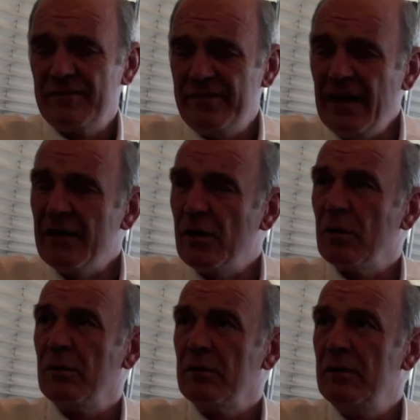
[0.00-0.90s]
very
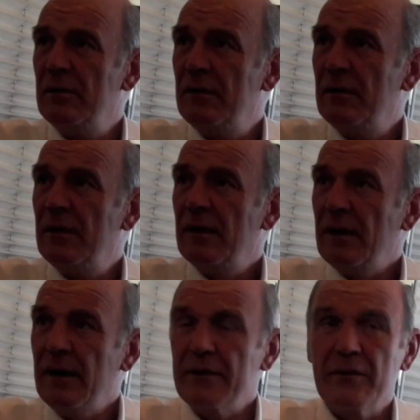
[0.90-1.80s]
long
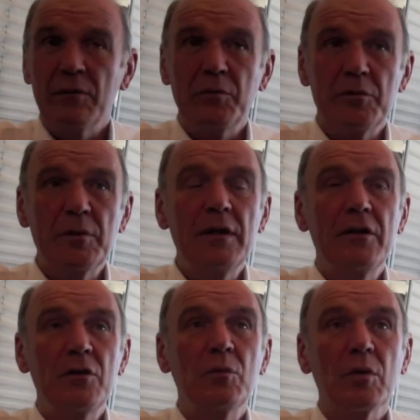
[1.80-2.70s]
until we really
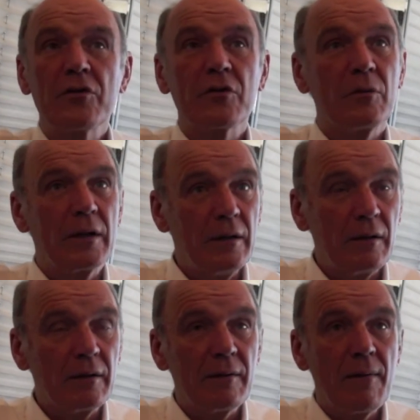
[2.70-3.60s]
knew what's going
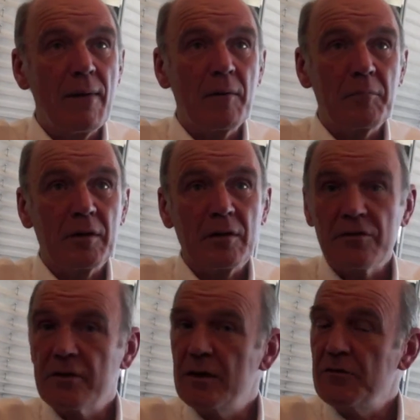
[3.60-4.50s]
on,
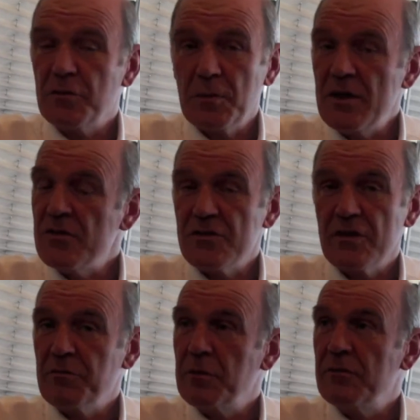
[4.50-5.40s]
because the informations
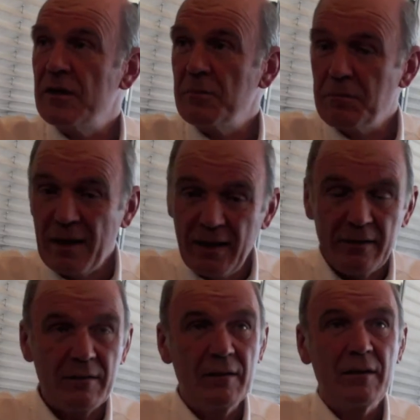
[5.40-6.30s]
have been very bad.
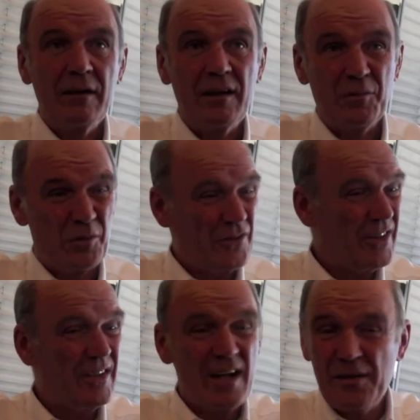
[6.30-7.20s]
It was in
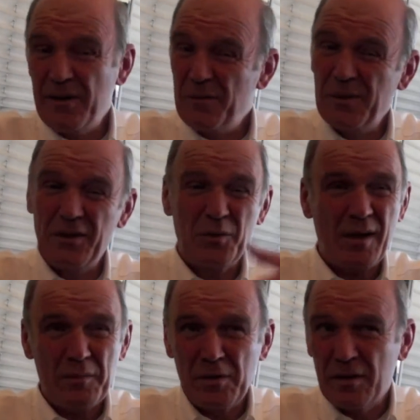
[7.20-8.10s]
an area where no
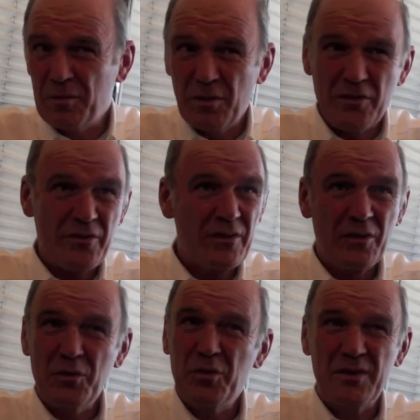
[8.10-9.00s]
camera was,
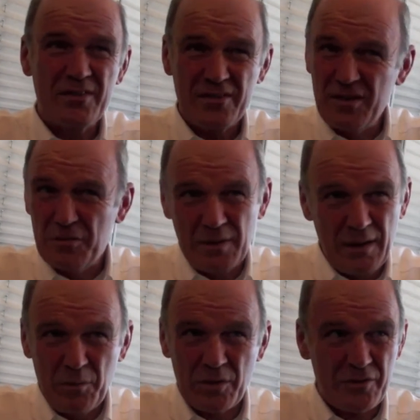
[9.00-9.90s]
you couldn't see
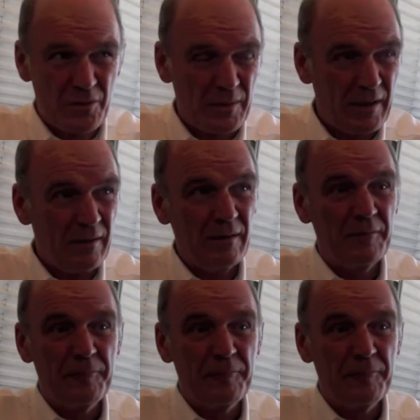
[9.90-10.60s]
really what's going on.